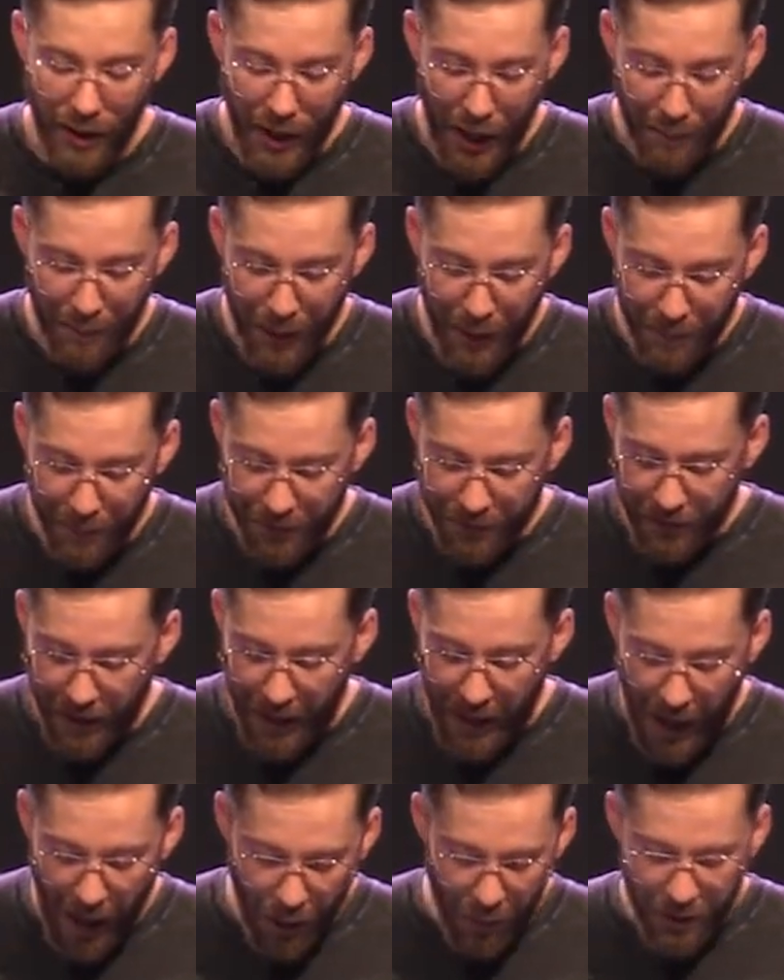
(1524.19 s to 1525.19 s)
And people
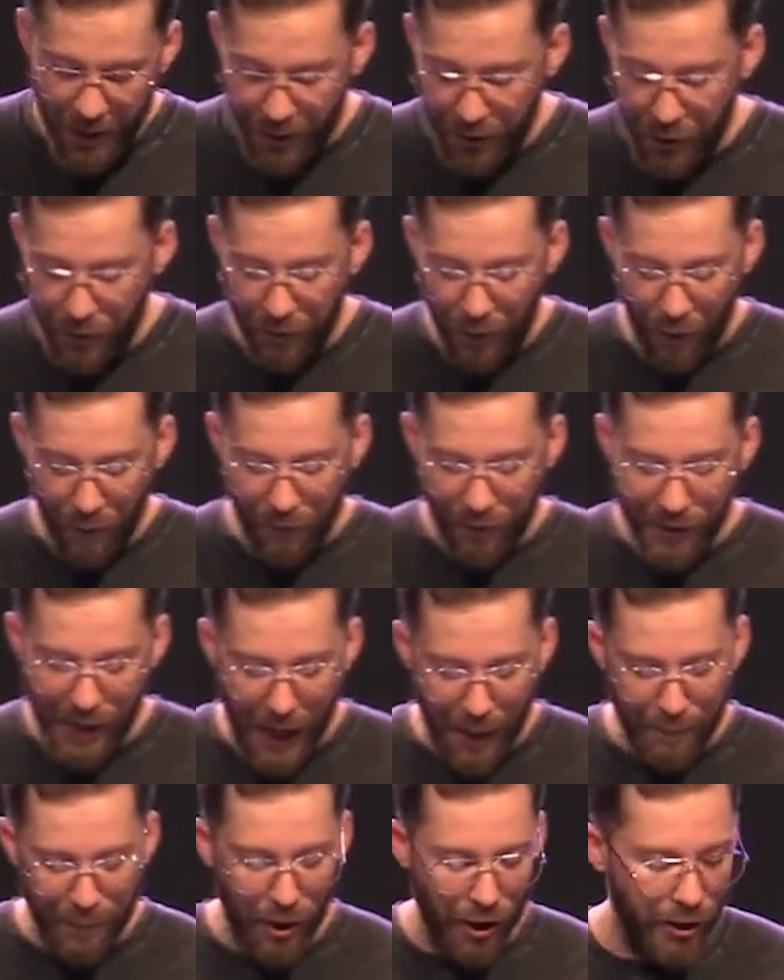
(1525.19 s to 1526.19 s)
say, How can you vote for
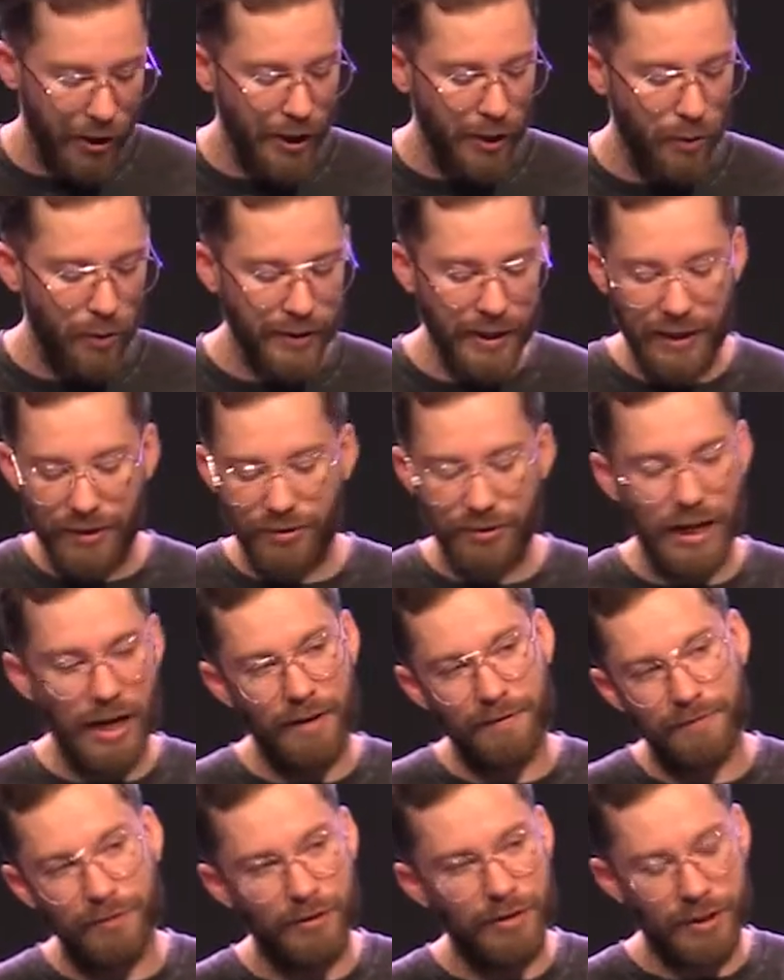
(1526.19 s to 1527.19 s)
that party when they
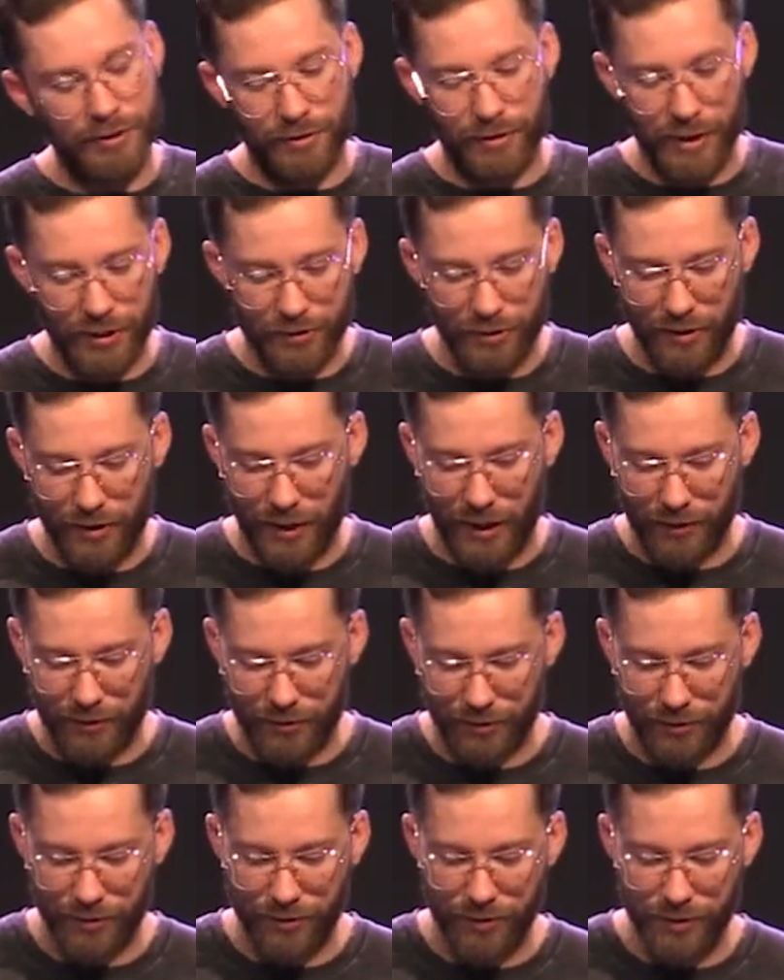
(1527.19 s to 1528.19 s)
stand for this, this, and
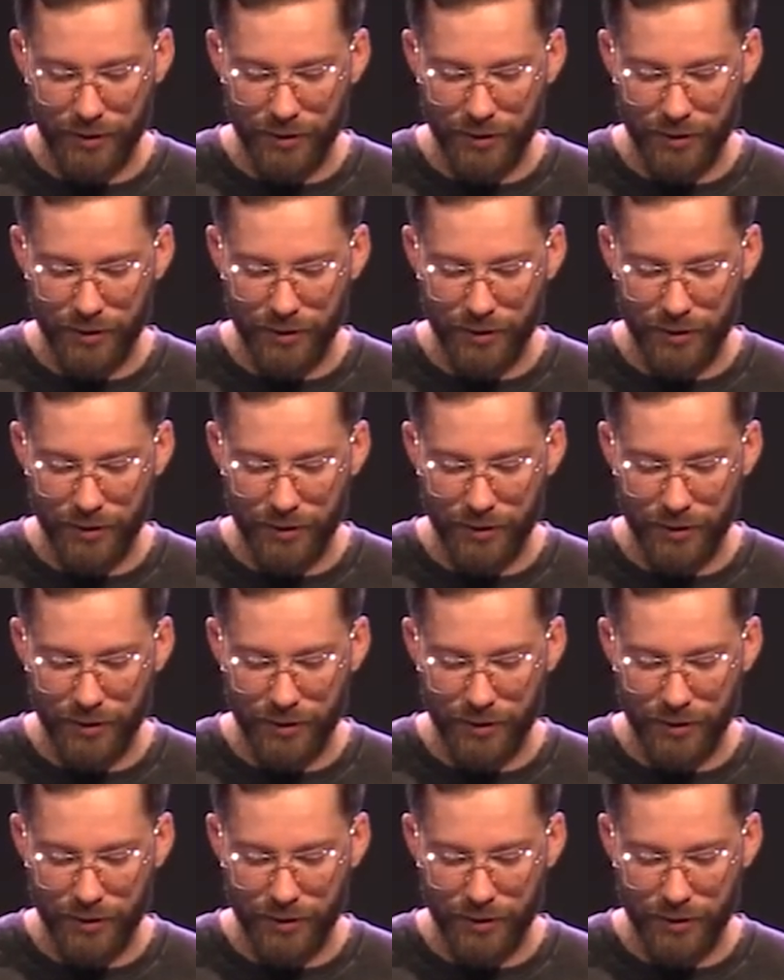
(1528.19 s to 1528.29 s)
this?